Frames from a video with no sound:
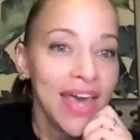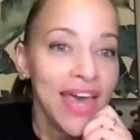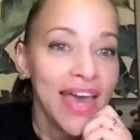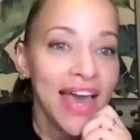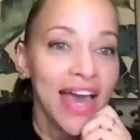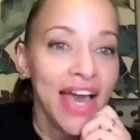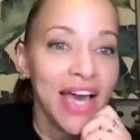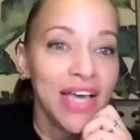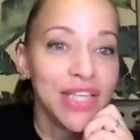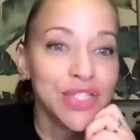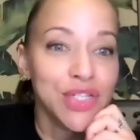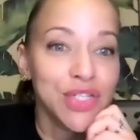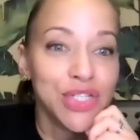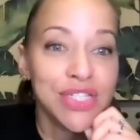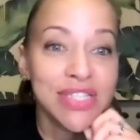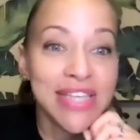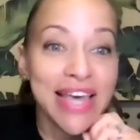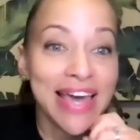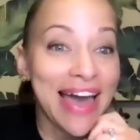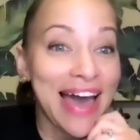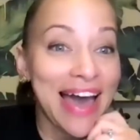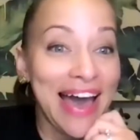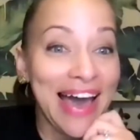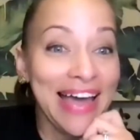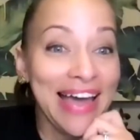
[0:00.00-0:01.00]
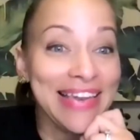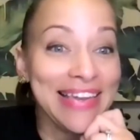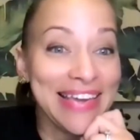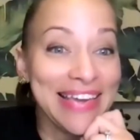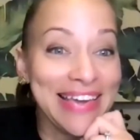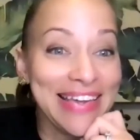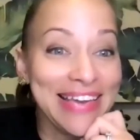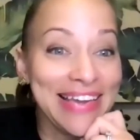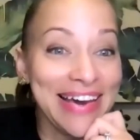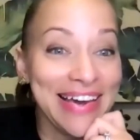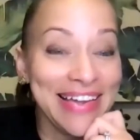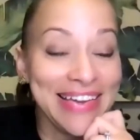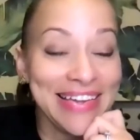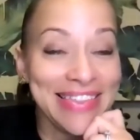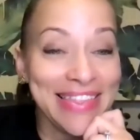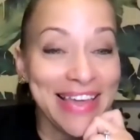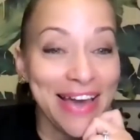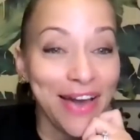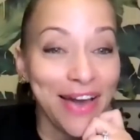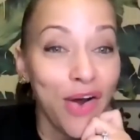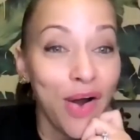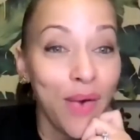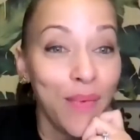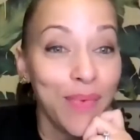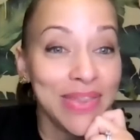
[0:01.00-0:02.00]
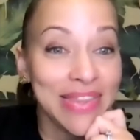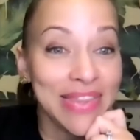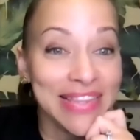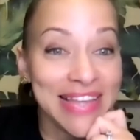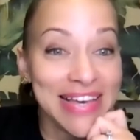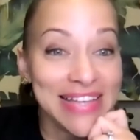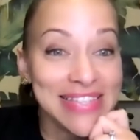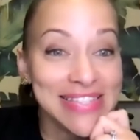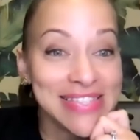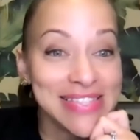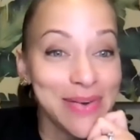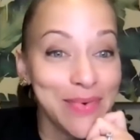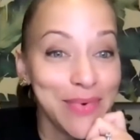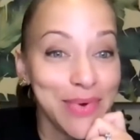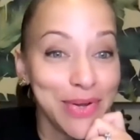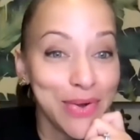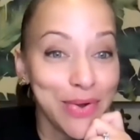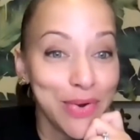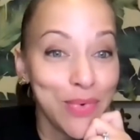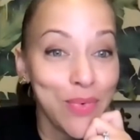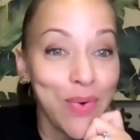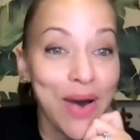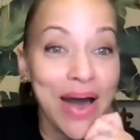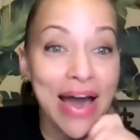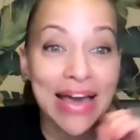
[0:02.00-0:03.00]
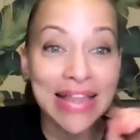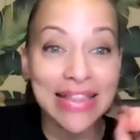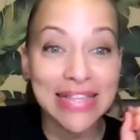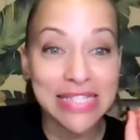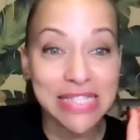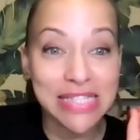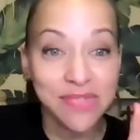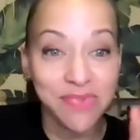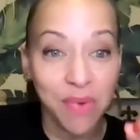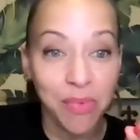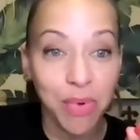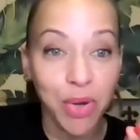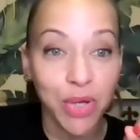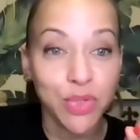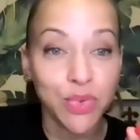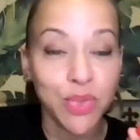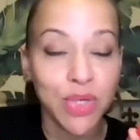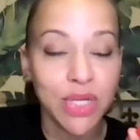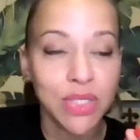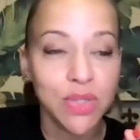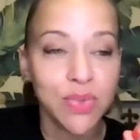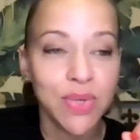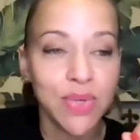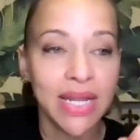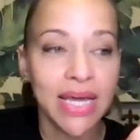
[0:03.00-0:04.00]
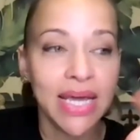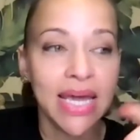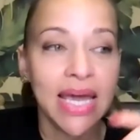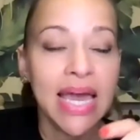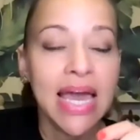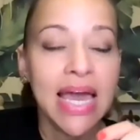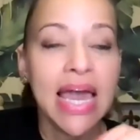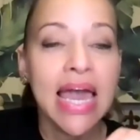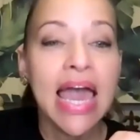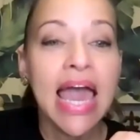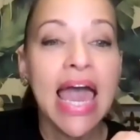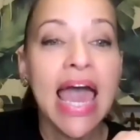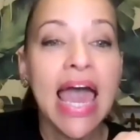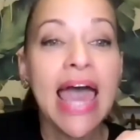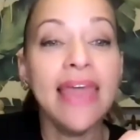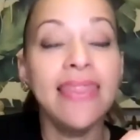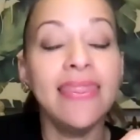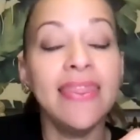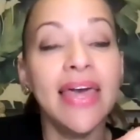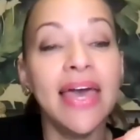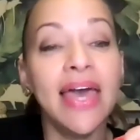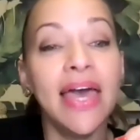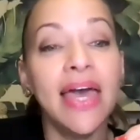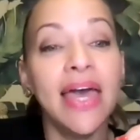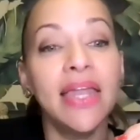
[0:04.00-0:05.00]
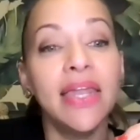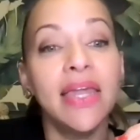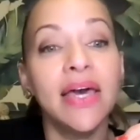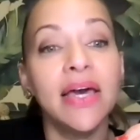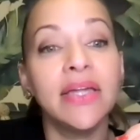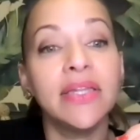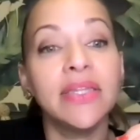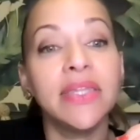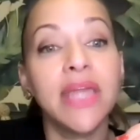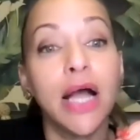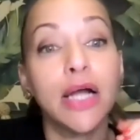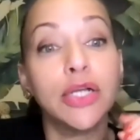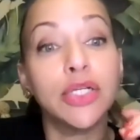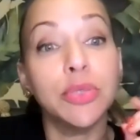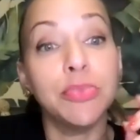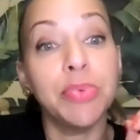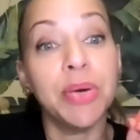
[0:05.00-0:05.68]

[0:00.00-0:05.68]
And so she's like, I need that car. I want the Lexus. I want to go to Hawaii. This is February 2020. And then Dr.